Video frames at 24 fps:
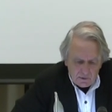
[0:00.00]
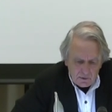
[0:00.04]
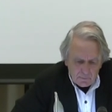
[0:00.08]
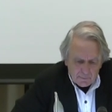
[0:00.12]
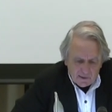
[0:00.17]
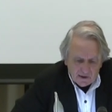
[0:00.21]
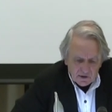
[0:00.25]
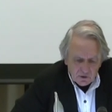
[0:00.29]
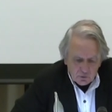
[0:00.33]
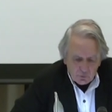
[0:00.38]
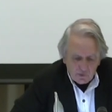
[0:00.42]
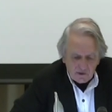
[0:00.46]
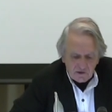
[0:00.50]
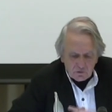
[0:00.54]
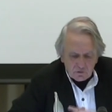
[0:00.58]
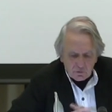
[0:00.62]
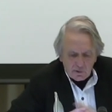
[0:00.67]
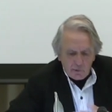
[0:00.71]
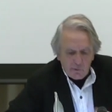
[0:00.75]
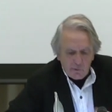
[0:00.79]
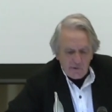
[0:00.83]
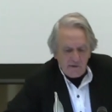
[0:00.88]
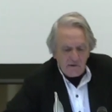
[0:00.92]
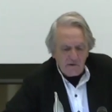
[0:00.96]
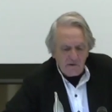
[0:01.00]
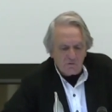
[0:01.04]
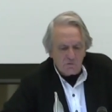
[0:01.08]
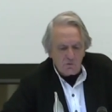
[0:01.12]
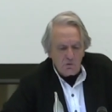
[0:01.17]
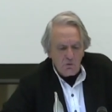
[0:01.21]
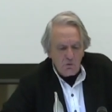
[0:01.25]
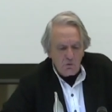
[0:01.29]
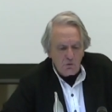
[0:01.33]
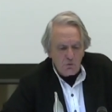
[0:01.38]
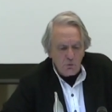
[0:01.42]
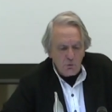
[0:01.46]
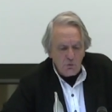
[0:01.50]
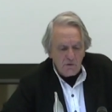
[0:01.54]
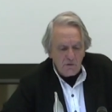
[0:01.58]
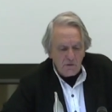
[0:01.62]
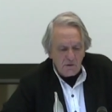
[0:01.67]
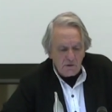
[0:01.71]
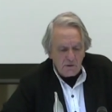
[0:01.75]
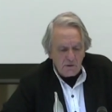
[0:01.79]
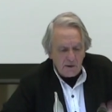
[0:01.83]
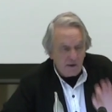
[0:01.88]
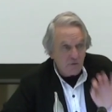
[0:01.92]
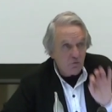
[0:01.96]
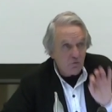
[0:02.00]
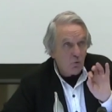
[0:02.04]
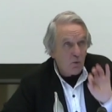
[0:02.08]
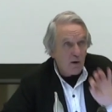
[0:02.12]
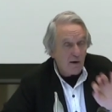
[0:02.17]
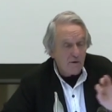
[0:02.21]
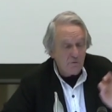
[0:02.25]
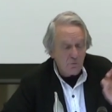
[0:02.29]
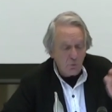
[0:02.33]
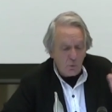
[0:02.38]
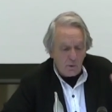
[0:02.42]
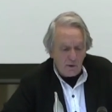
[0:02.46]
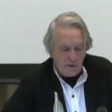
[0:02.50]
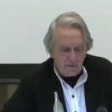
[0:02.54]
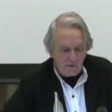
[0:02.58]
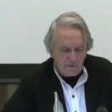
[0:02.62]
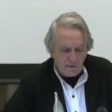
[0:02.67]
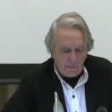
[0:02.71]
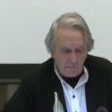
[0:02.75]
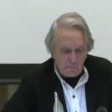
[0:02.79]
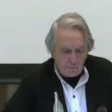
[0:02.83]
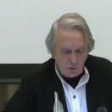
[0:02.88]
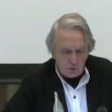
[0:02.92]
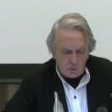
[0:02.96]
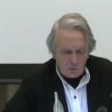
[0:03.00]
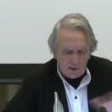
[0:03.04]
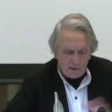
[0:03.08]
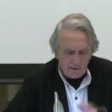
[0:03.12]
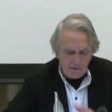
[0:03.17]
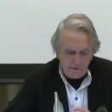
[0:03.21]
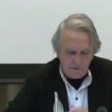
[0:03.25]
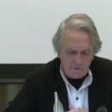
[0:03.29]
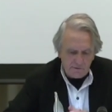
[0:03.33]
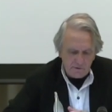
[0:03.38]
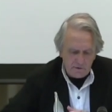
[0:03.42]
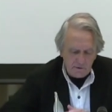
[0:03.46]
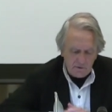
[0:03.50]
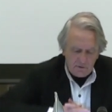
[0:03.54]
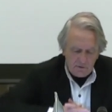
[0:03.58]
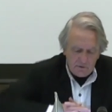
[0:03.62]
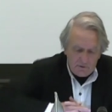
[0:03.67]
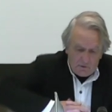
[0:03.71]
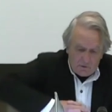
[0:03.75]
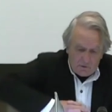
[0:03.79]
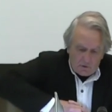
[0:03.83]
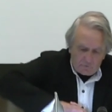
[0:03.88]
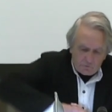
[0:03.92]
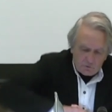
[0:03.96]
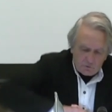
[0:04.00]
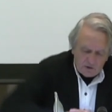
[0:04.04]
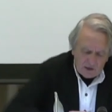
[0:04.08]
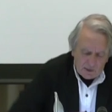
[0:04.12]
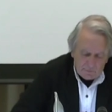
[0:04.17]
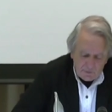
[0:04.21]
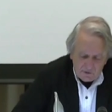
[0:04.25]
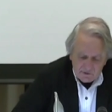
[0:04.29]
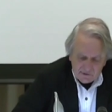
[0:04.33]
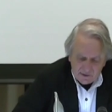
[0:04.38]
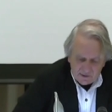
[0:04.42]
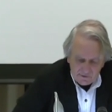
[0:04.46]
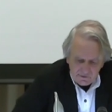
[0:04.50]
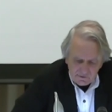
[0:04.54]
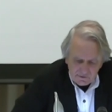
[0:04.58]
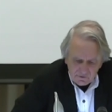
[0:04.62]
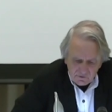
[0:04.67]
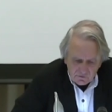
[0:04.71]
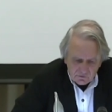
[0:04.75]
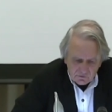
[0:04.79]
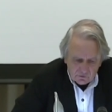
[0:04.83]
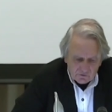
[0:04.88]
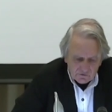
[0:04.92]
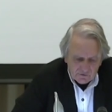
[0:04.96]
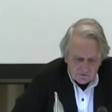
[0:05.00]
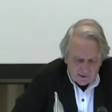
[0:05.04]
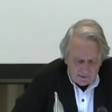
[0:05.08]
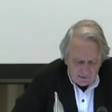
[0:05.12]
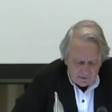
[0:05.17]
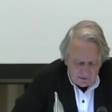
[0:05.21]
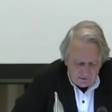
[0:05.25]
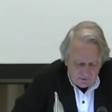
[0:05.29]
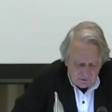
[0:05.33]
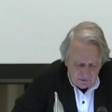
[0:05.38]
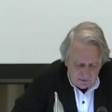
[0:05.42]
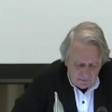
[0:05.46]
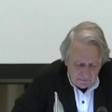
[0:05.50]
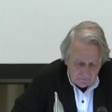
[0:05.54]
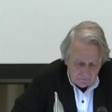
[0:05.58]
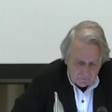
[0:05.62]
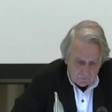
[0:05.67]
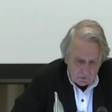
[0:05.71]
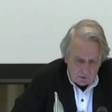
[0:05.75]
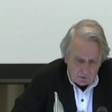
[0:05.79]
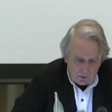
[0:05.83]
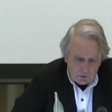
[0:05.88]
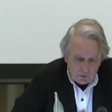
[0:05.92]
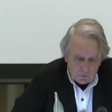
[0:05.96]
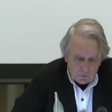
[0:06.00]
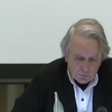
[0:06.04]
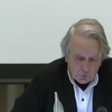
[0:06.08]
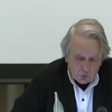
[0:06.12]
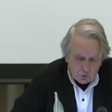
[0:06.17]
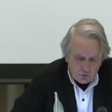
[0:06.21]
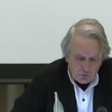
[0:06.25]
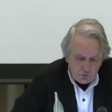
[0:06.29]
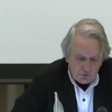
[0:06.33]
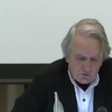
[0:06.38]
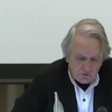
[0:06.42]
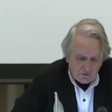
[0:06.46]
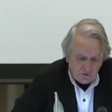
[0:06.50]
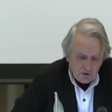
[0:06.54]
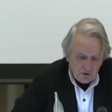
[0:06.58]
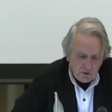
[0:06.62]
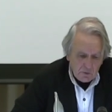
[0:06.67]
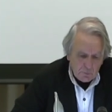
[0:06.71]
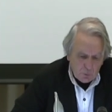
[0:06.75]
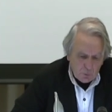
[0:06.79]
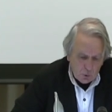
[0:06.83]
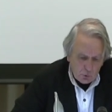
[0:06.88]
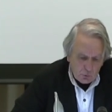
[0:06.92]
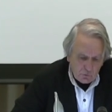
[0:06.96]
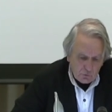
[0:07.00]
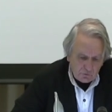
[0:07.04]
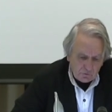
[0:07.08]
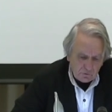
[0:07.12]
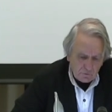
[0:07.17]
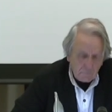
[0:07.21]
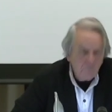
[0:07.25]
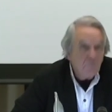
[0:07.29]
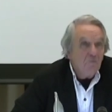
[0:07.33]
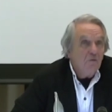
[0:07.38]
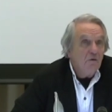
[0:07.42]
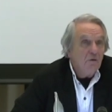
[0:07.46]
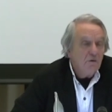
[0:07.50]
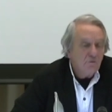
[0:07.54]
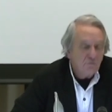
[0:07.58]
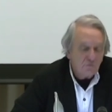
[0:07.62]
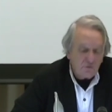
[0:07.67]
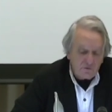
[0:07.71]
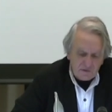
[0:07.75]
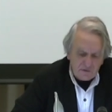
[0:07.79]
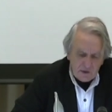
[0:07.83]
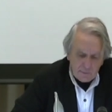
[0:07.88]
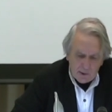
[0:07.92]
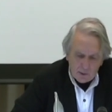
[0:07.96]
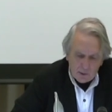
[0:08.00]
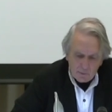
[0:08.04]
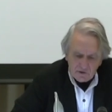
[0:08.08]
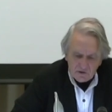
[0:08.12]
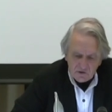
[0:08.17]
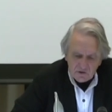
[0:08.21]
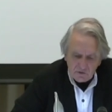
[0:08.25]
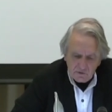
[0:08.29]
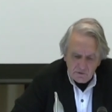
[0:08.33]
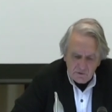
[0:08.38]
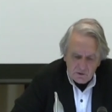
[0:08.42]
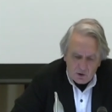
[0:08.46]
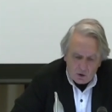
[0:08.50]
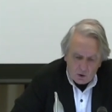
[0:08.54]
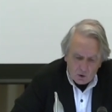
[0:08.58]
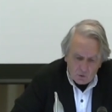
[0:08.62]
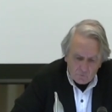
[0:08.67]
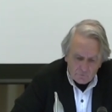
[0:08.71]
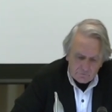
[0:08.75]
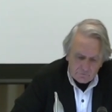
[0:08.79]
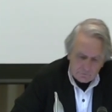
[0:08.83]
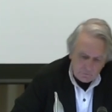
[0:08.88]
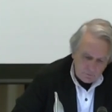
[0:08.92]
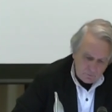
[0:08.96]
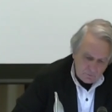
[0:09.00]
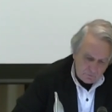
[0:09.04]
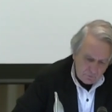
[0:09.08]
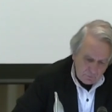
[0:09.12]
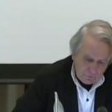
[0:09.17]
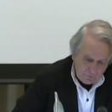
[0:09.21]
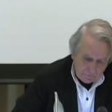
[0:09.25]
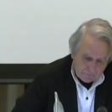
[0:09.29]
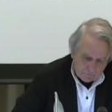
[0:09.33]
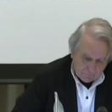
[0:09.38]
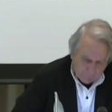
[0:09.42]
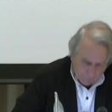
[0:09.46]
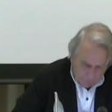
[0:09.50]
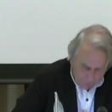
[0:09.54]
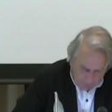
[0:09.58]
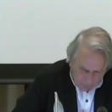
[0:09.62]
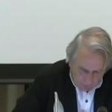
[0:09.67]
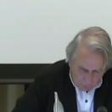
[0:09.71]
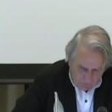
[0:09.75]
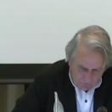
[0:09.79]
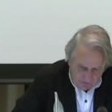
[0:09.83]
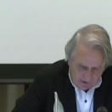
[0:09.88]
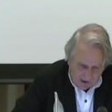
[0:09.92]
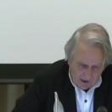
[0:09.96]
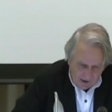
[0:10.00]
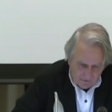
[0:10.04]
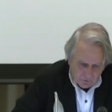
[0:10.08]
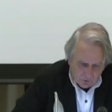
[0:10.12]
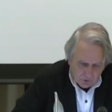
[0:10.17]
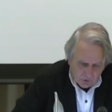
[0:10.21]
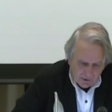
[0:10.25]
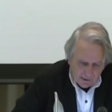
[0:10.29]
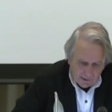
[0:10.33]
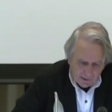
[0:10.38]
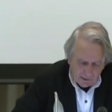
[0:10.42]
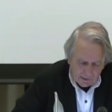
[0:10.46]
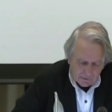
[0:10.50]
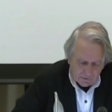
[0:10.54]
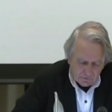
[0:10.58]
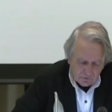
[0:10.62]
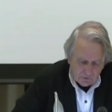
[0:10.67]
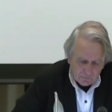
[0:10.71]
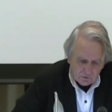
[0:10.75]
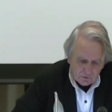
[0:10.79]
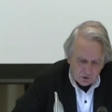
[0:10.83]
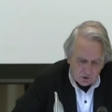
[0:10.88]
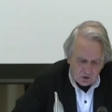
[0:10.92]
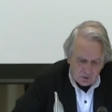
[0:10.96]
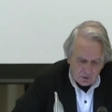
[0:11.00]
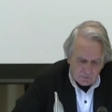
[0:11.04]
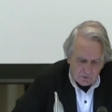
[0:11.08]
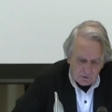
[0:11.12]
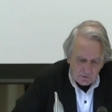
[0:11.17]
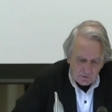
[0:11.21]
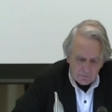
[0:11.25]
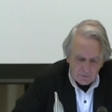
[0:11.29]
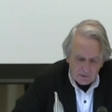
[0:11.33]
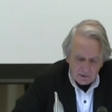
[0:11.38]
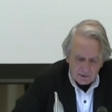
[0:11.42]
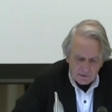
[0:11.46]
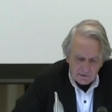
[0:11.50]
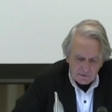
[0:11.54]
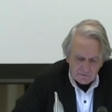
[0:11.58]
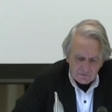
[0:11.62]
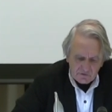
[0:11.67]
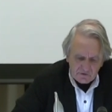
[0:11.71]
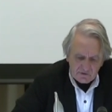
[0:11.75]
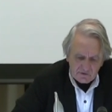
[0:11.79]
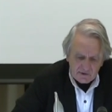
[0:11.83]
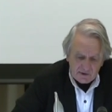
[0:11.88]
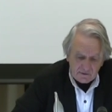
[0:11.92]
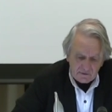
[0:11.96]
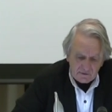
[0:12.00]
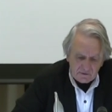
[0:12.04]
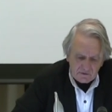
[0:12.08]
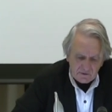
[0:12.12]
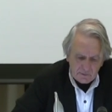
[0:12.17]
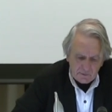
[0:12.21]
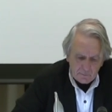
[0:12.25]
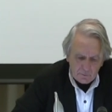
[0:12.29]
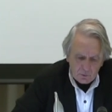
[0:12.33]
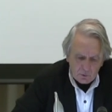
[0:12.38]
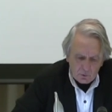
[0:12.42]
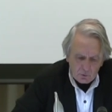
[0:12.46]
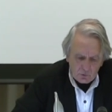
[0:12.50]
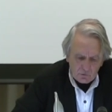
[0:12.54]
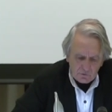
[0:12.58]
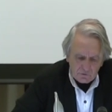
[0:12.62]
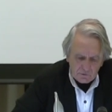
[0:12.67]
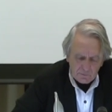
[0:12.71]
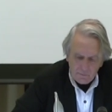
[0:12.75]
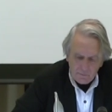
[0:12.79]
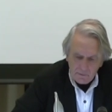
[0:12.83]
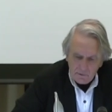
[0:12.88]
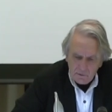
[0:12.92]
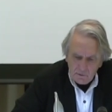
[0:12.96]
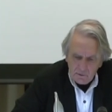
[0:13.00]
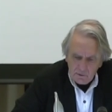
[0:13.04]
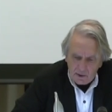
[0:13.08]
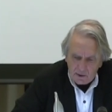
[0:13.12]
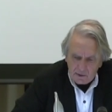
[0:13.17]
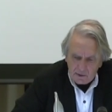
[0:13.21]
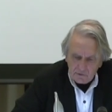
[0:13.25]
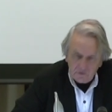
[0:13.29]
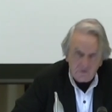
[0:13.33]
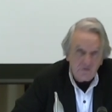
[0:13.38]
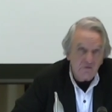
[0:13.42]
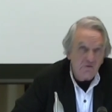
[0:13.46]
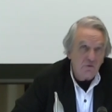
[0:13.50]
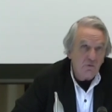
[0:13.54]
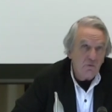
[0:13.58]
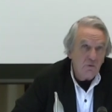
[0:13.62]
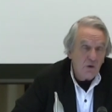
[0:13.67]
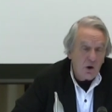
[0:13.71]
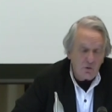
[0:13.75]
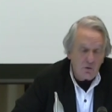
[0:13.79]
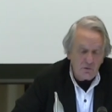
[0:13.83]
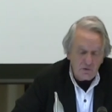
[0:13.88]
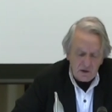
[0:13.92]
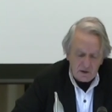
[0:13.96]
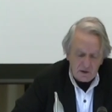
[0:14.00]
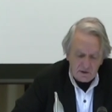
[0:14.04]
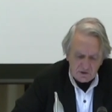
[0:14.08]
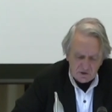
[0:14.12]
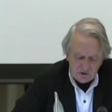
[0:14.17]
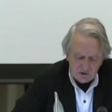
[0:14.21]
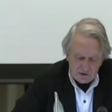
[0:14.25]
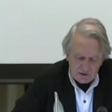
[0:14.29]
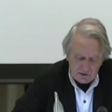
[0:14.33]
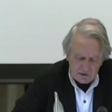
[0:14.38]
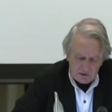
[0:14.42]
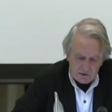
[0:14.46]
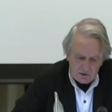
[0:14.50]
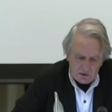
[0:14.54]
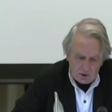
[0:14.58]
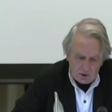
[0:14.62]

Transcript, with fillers: by redrawing the unique and one-way temporality of the capitalist society, producing both the separation of the avant-garde from the common beliefs and symbols and the unleashing